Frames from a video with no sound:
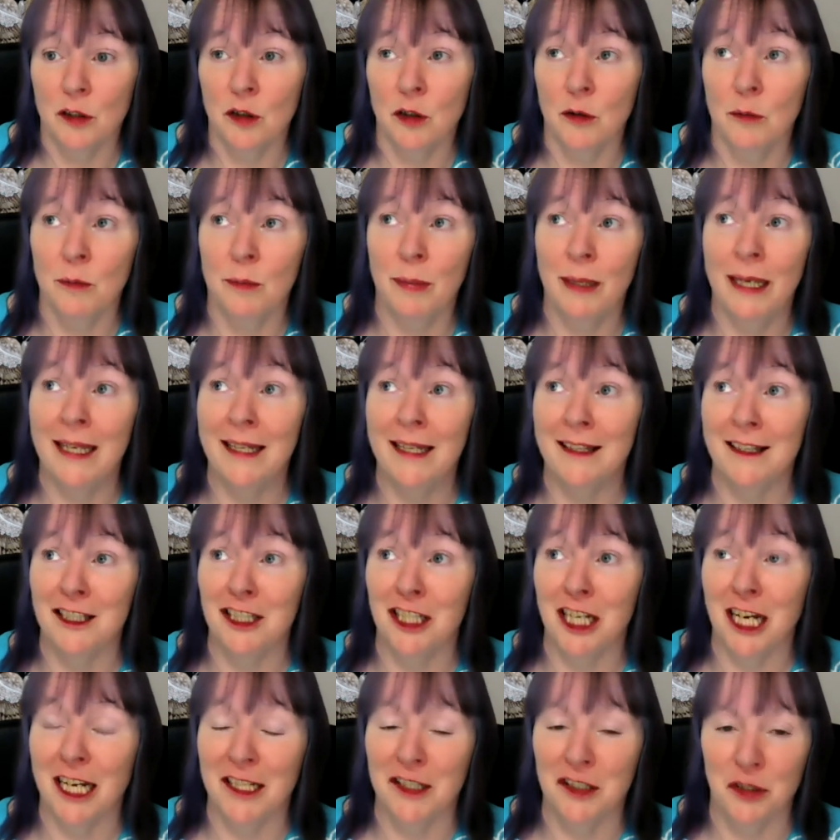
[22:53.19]
or be the
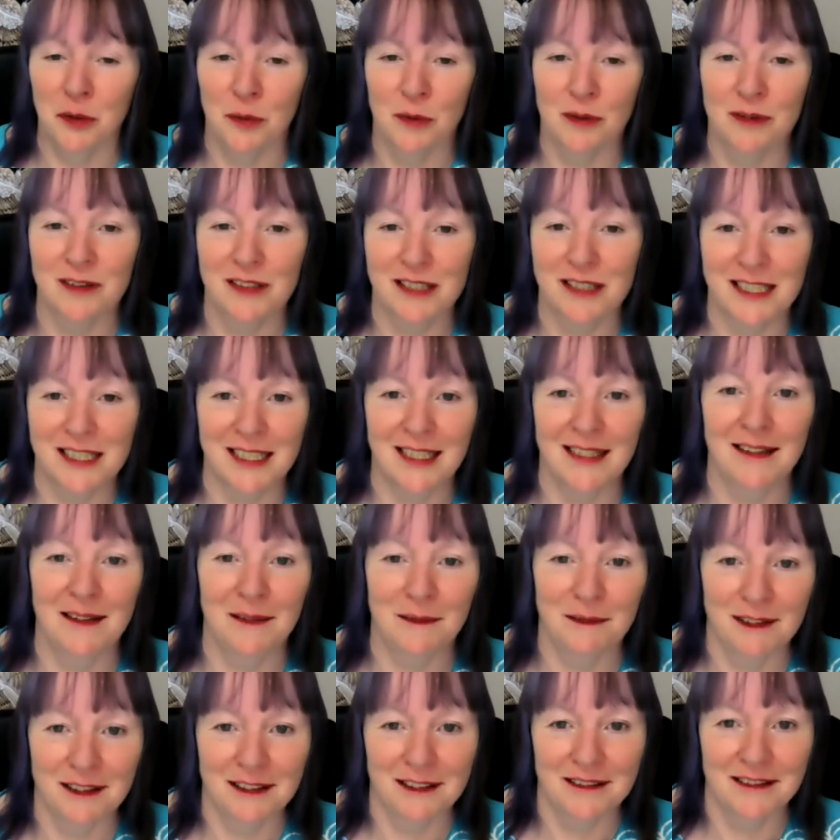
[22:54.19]
change you want to see in the
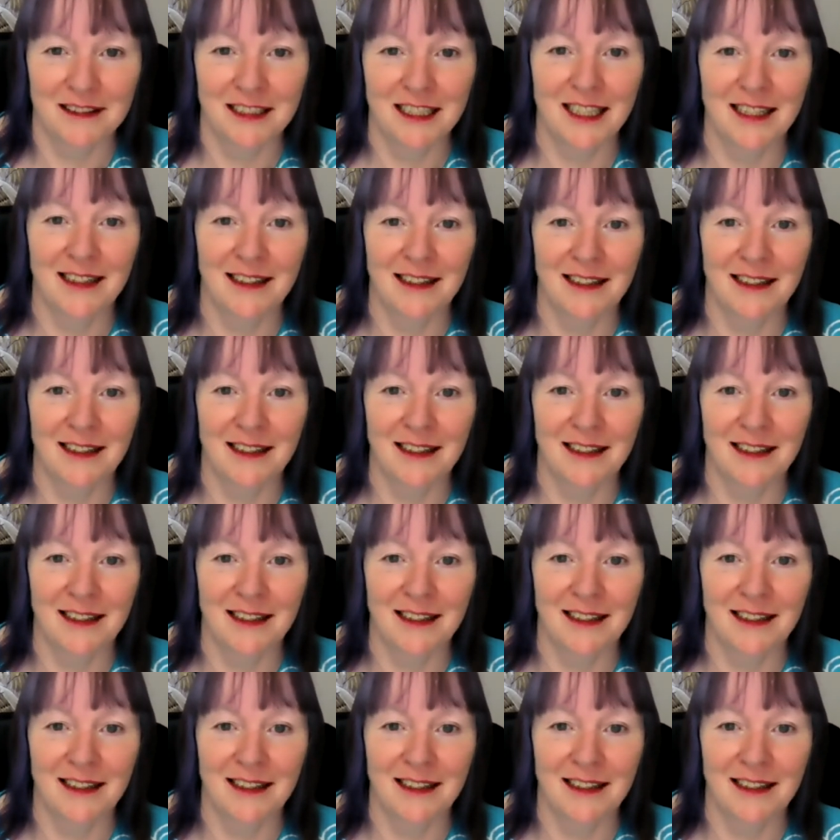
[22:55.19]
world,